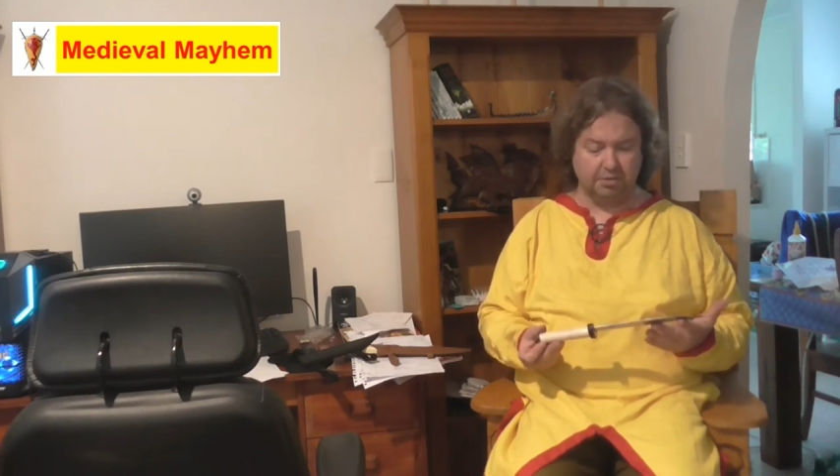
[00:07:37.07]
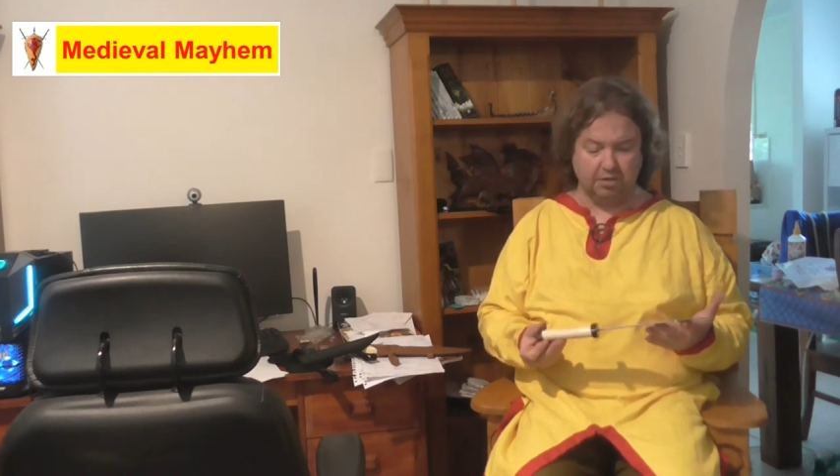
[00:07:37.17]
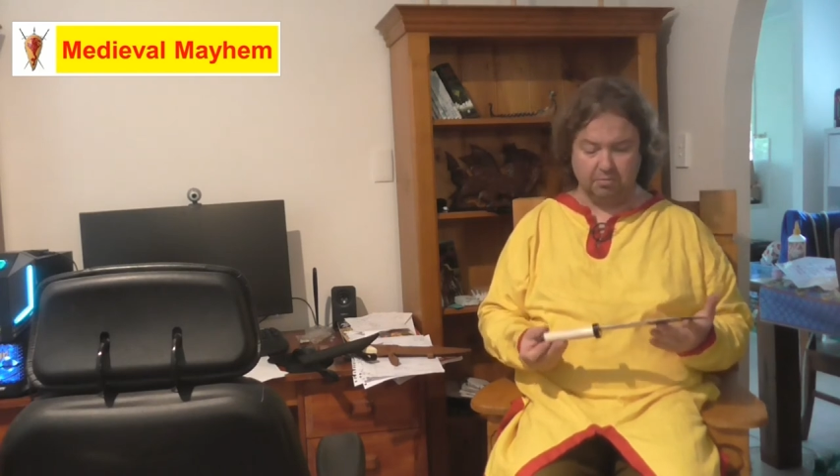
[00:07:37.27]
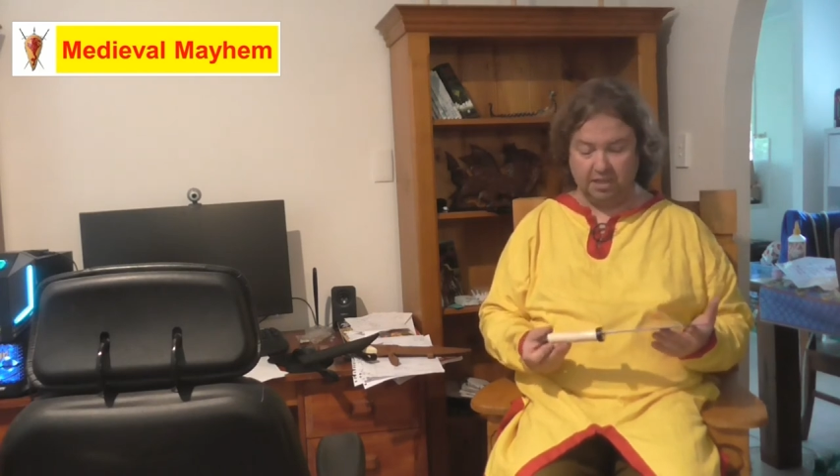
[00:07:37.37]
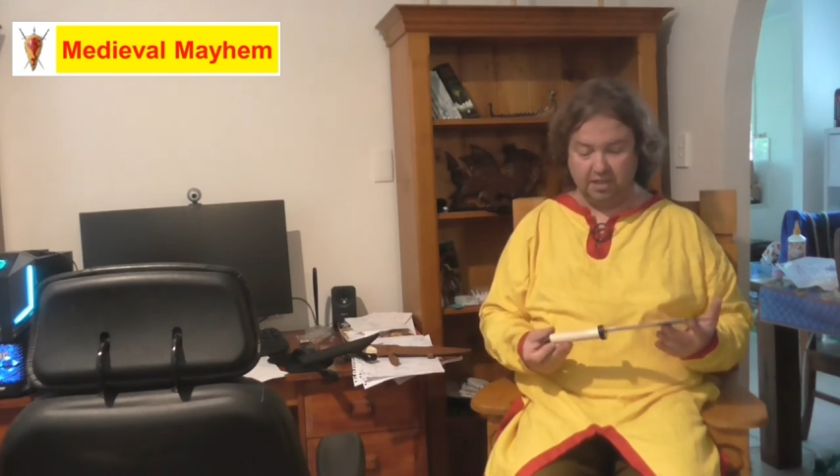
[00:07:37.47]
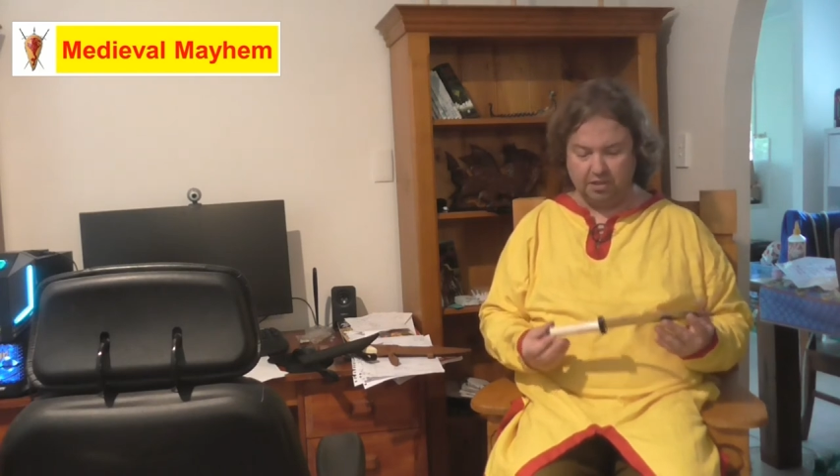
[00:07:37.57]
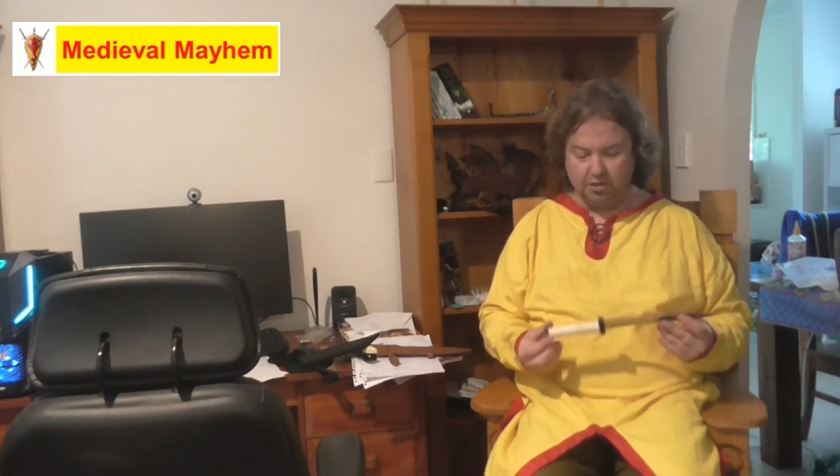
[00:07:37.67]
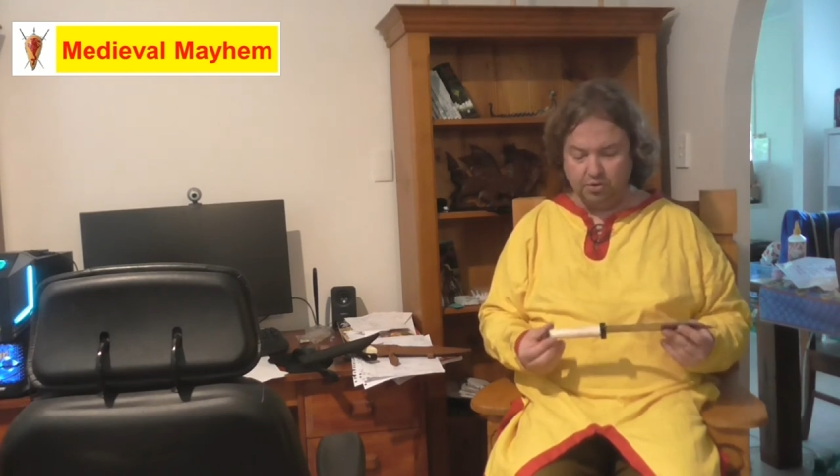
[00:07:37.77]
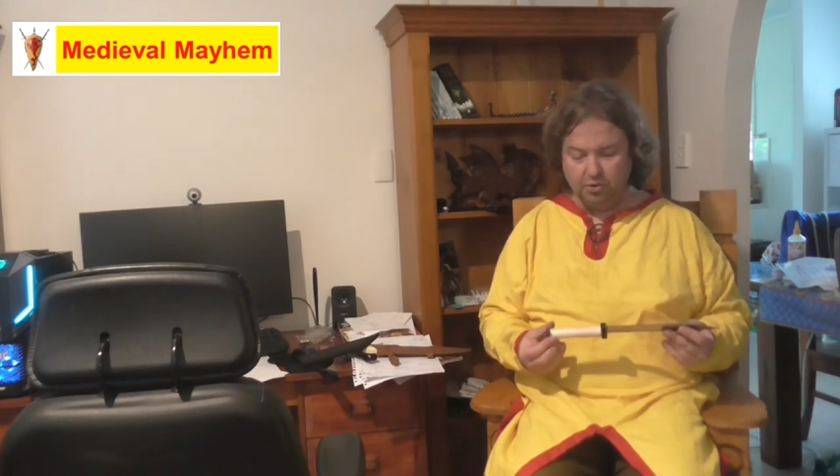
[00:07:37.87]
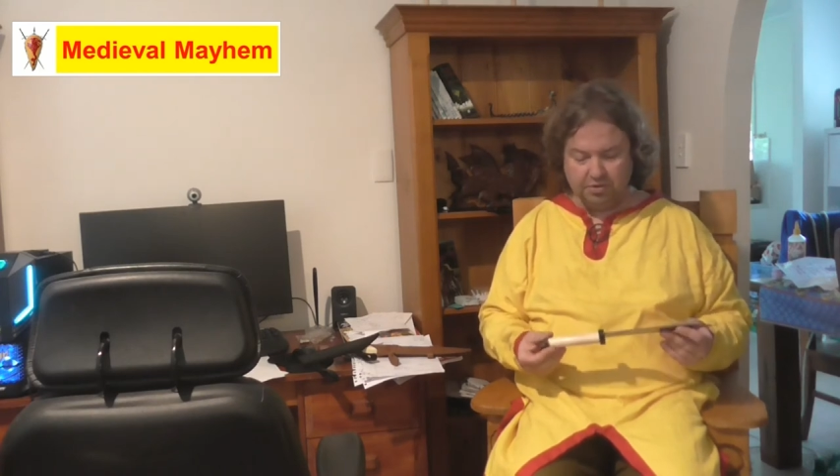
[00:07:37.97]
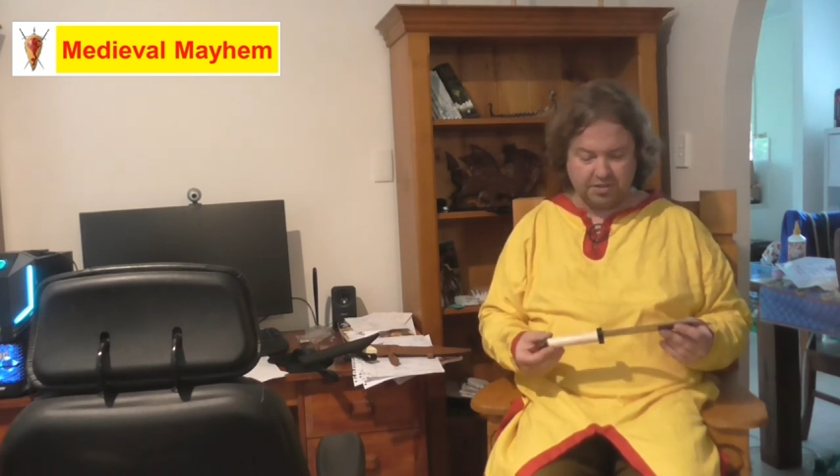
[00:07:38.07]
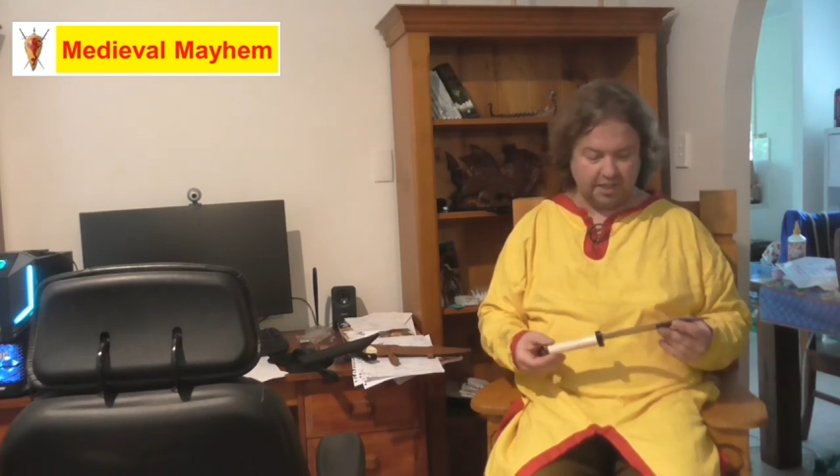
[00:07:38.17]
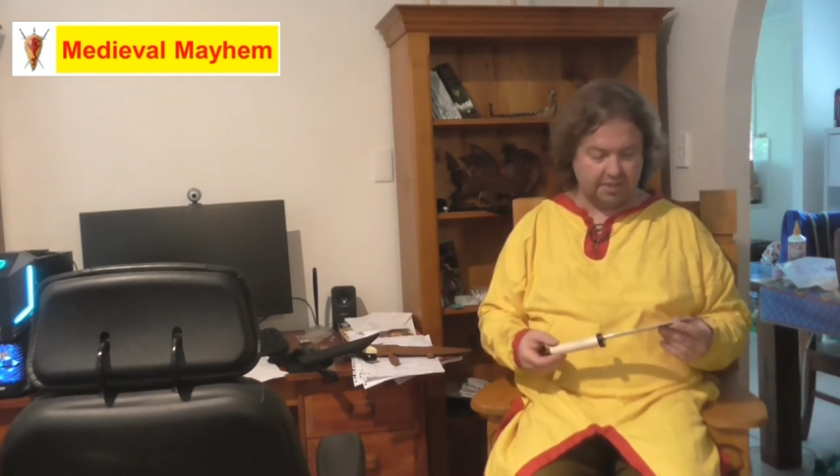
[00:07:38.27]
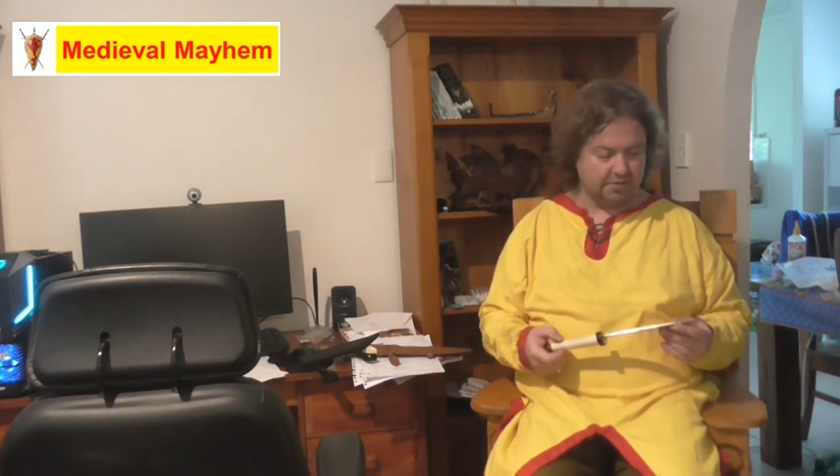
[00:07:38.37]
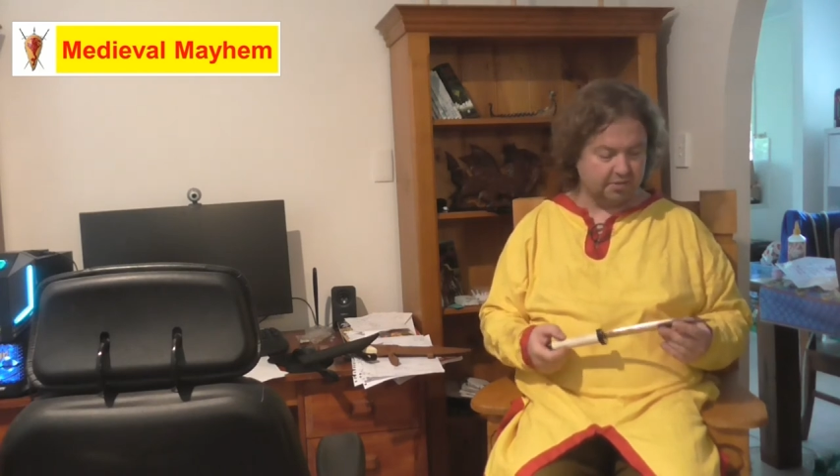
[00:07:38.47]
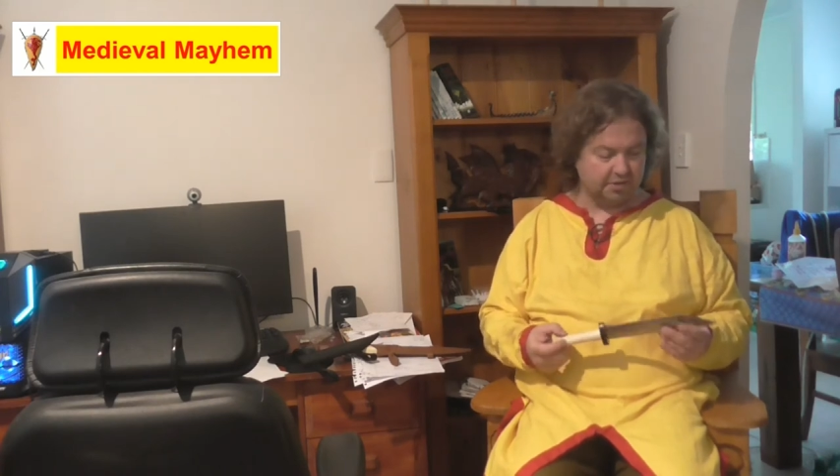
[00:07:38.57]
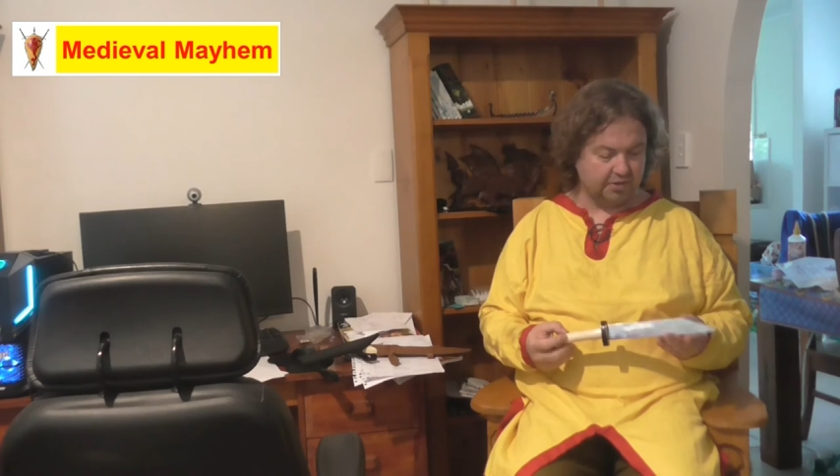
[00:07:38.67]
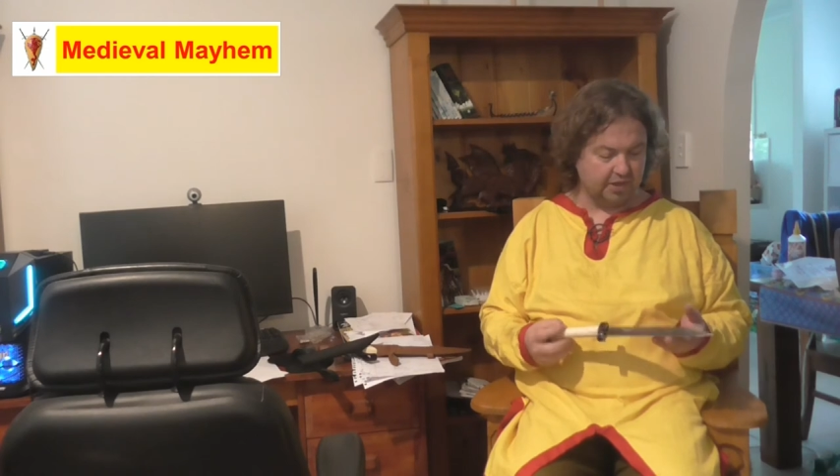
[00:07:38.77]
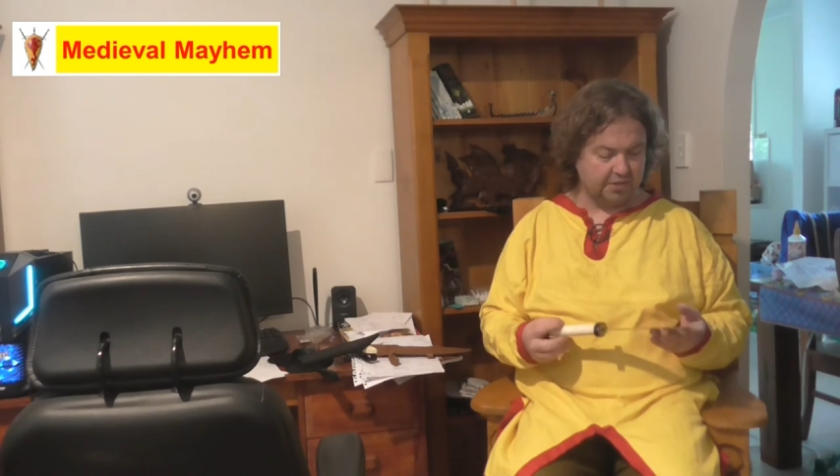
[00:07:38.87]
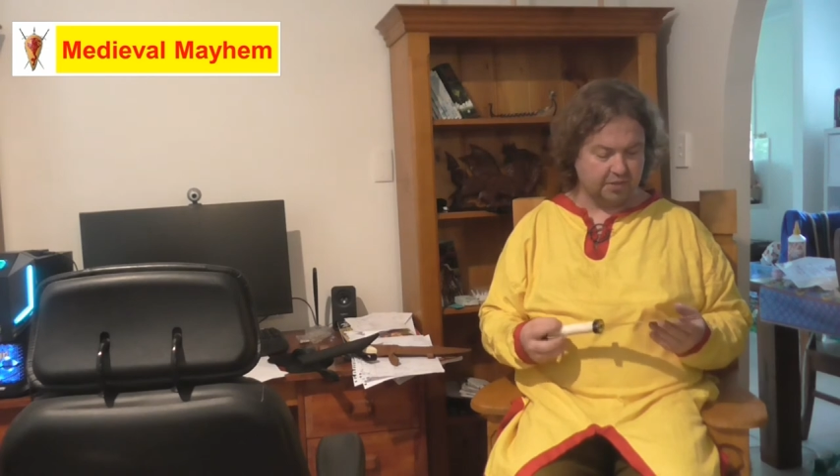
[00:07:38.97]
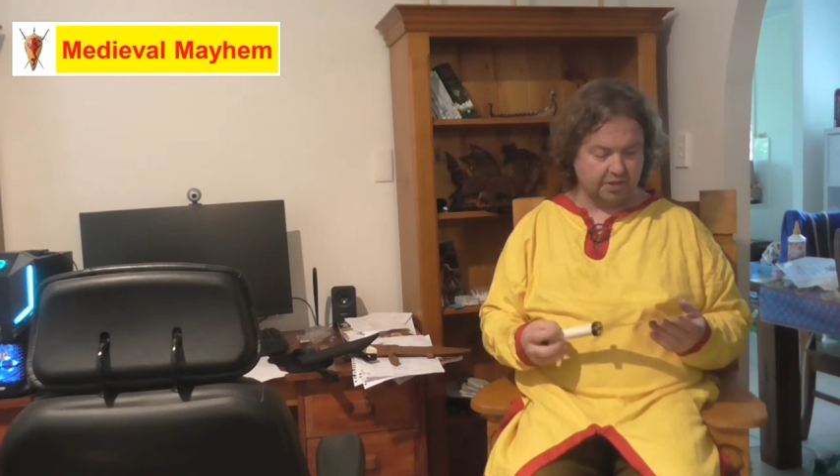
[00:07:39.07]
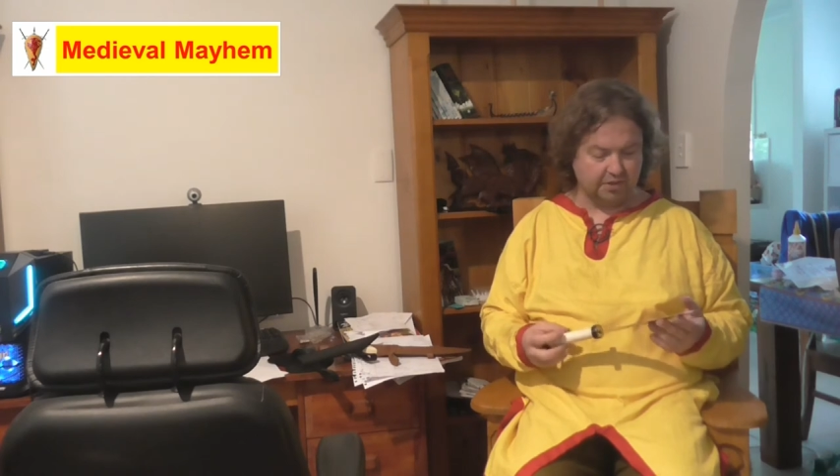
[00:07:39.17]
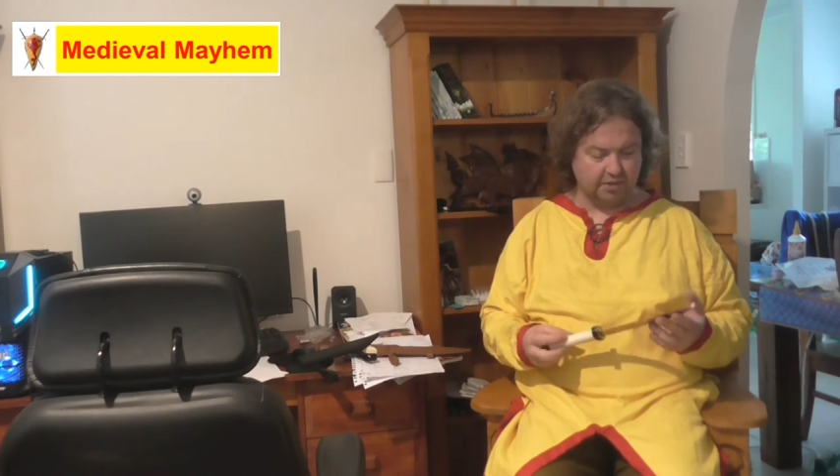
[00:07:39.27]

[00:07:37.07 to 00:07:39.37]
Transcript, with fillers: we don't really use these sorts of things for the,